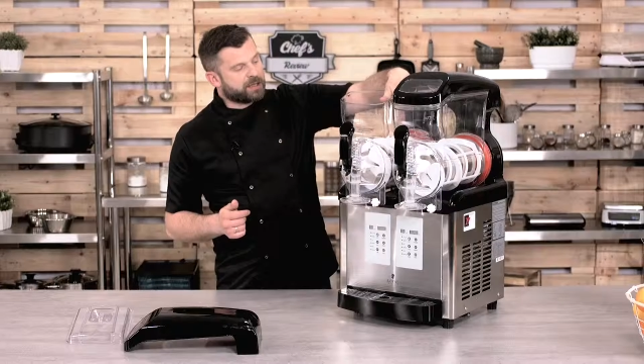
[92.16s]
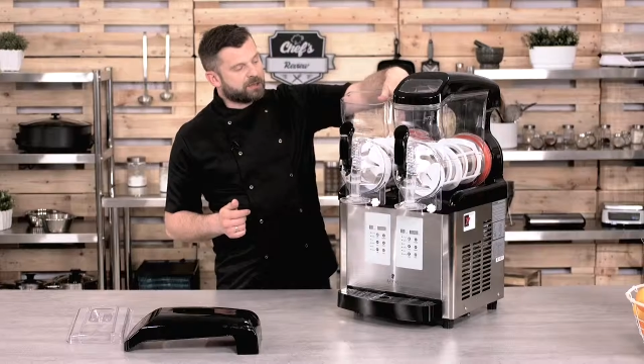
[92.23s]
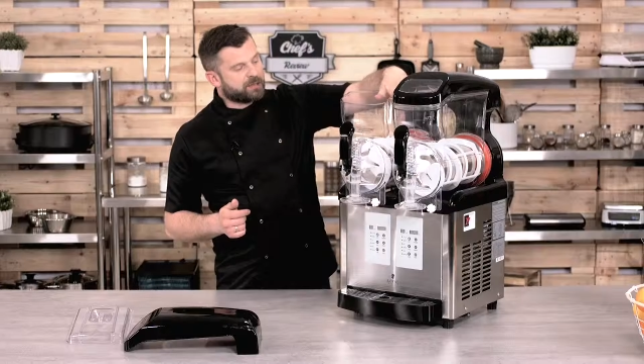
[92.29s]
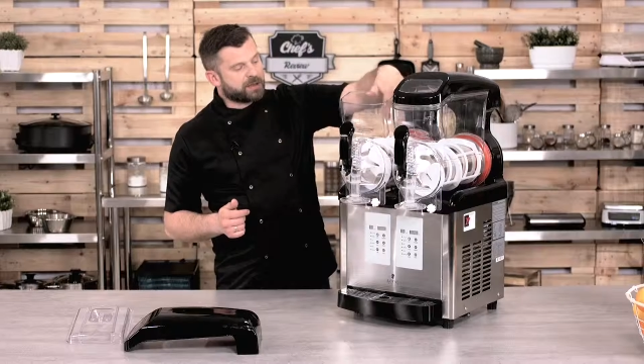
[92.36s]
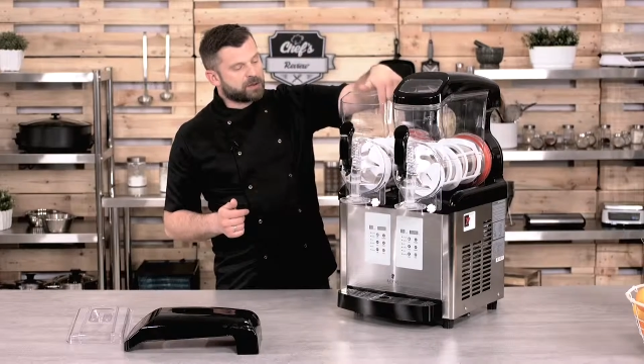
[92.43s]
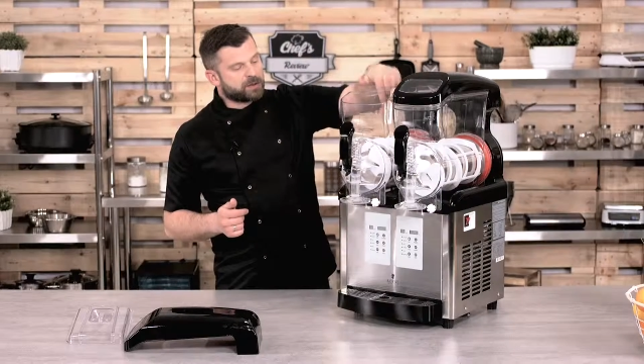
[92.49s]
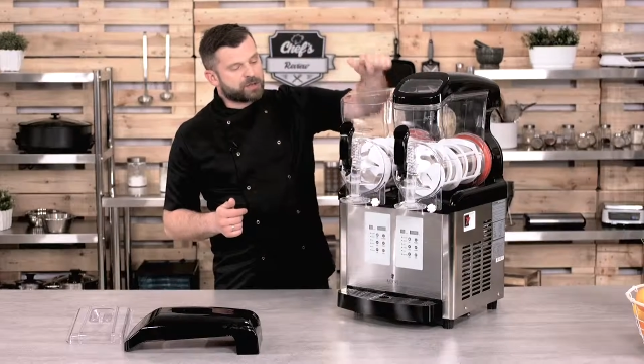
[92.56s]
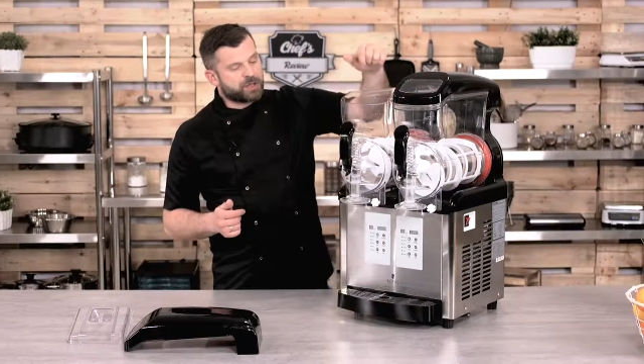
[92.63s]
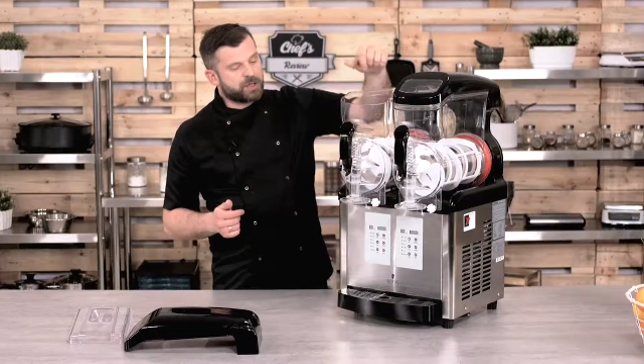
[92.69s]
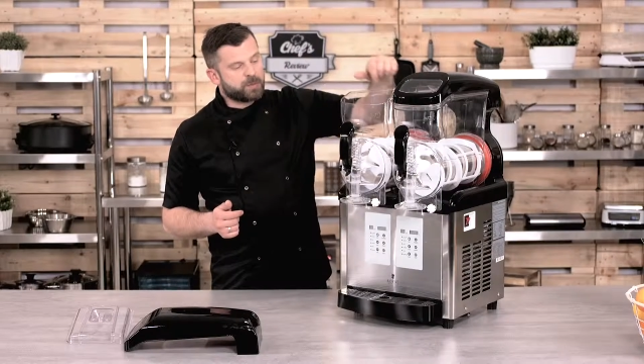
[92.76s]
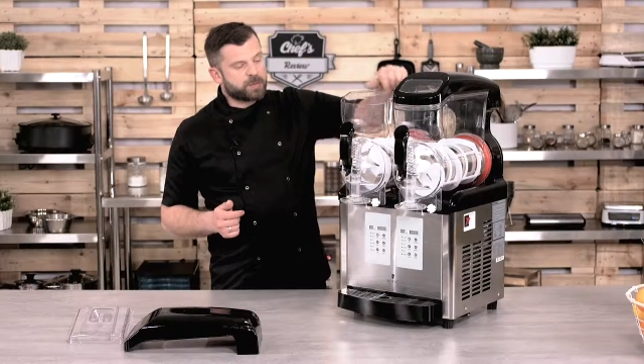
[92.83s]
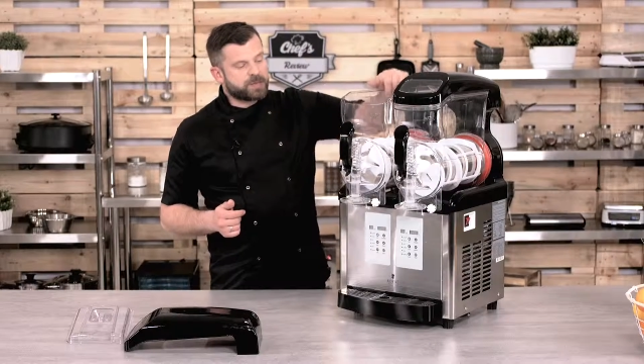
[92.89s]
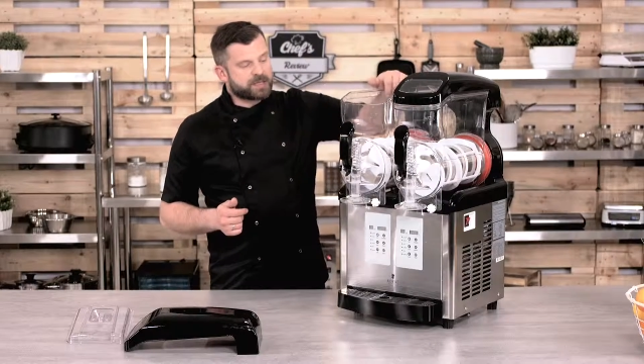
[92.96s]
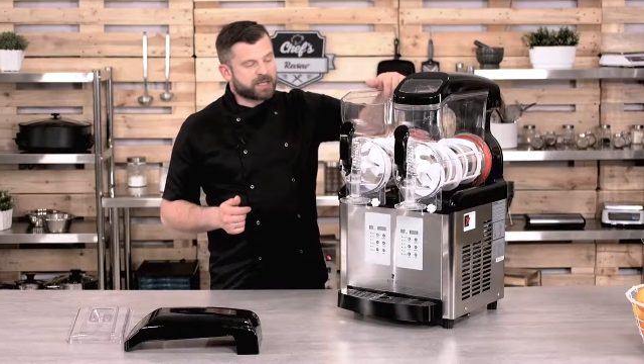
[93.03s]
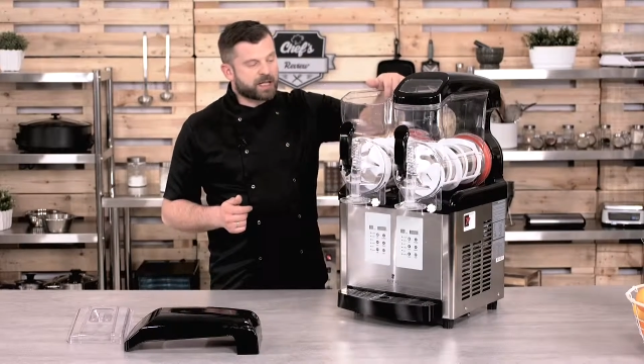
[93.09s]
the metal
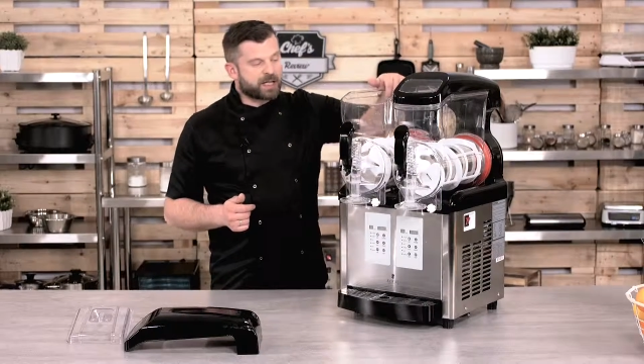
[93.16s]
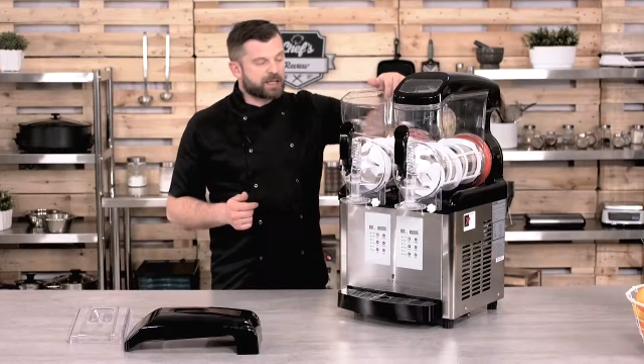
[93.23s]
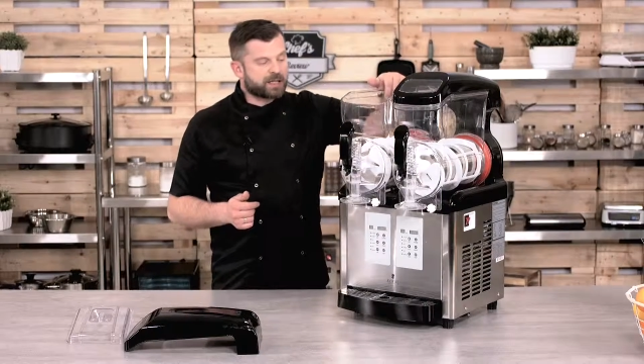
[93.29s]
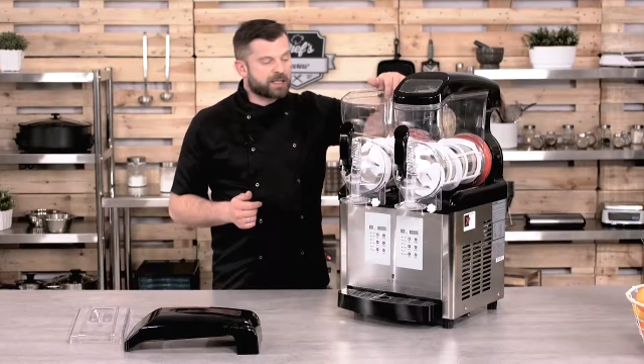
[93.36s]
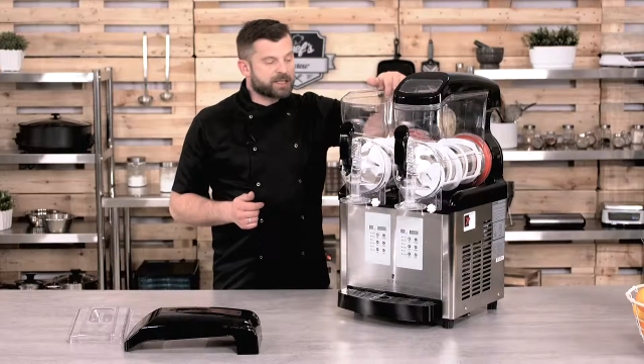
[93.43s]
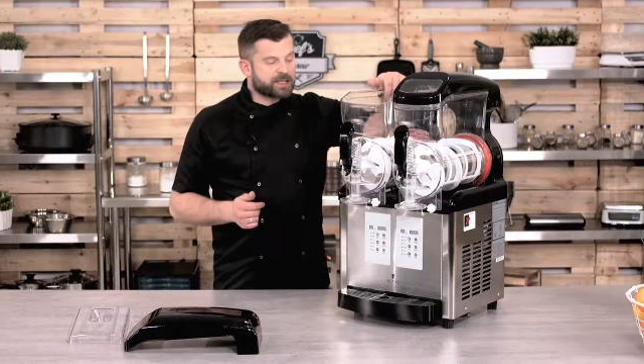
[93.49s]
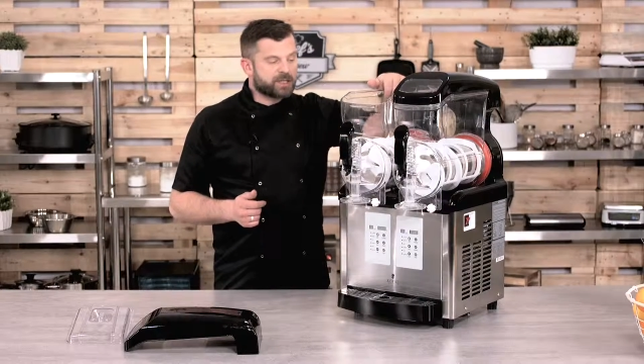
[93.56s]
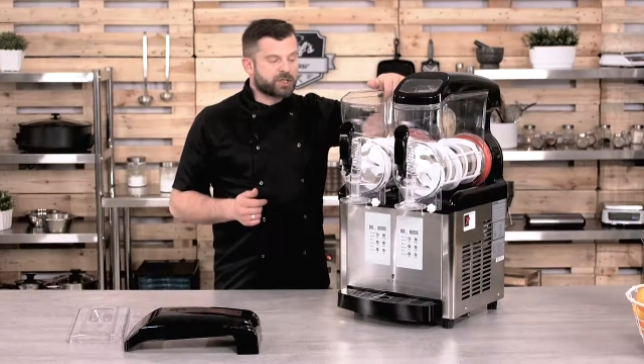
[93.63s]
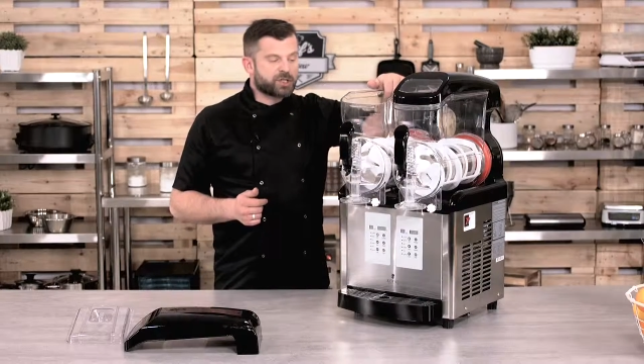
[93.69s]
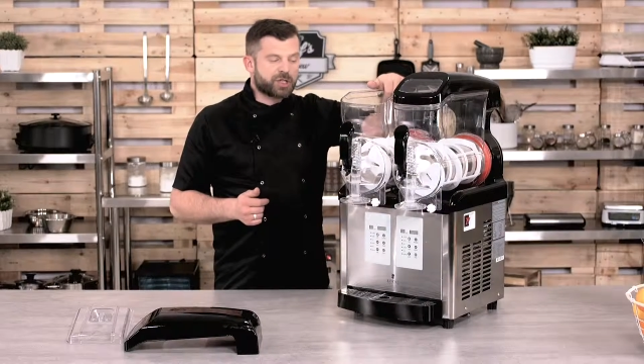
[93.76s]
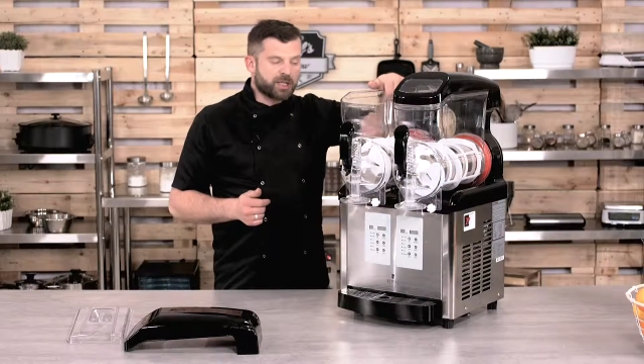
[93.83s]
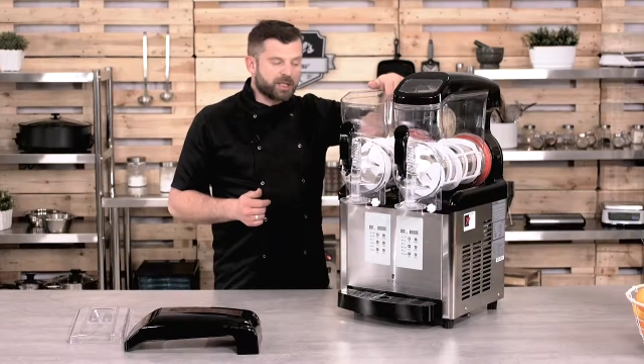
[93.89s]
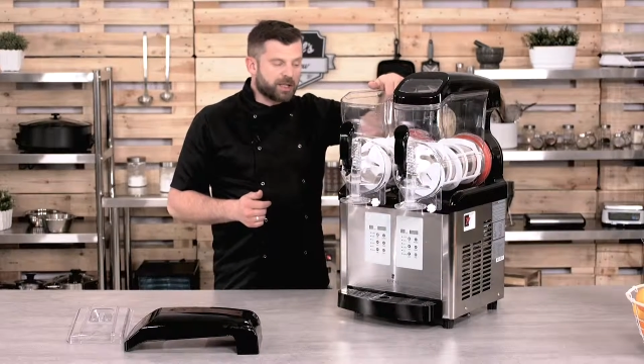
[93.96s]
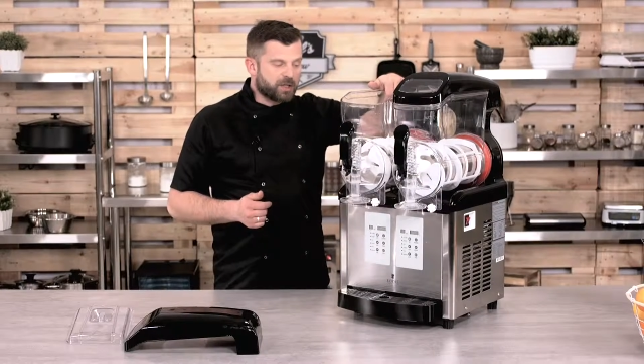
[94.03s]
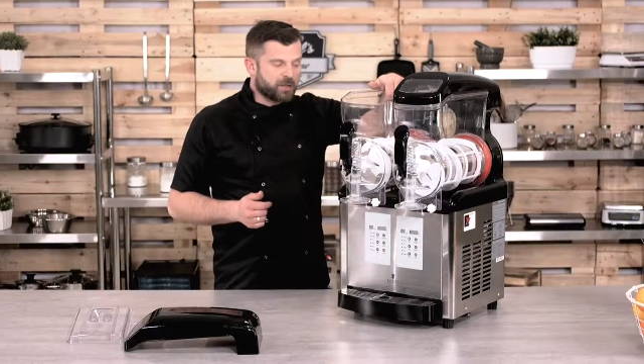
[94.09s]
tube inside, that's the
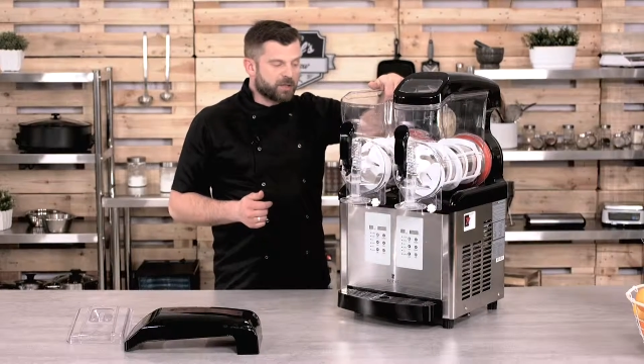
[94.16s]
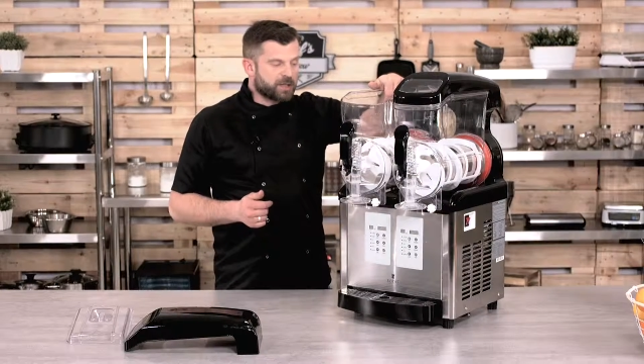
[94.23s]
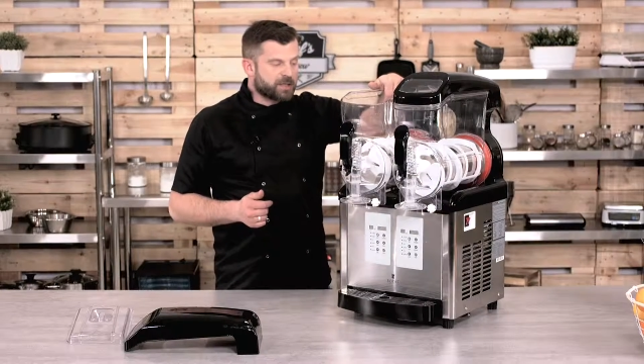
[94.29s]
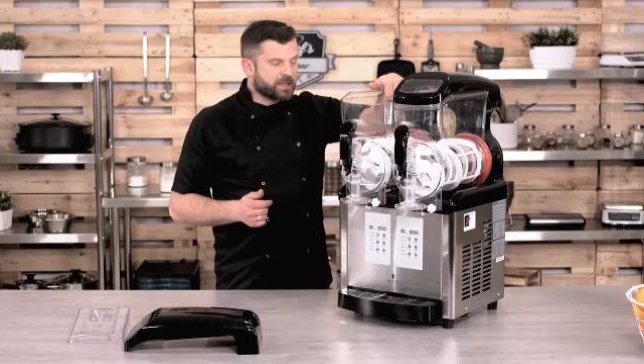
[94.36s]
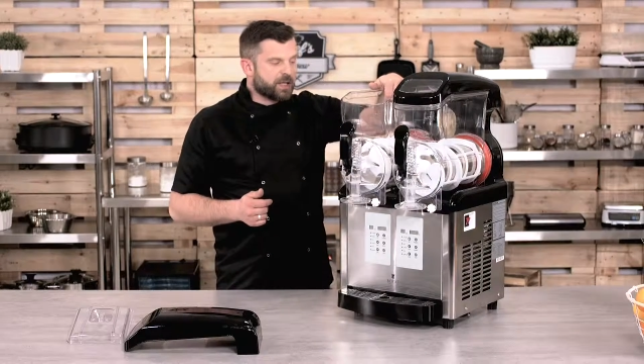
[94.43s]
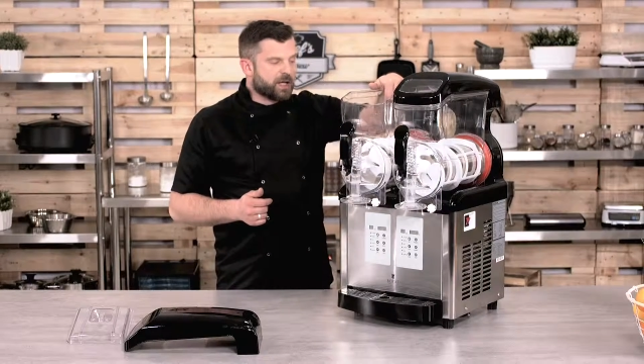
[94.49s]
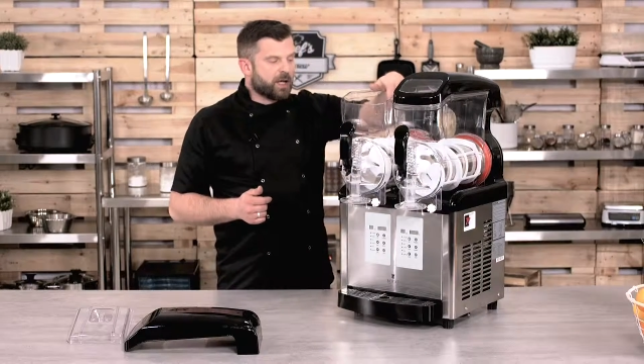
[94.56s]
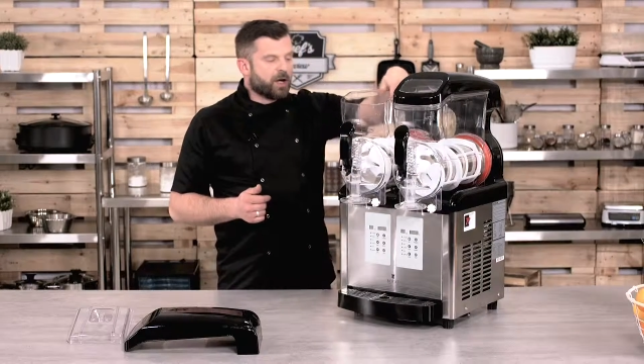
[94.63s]
chilling unit.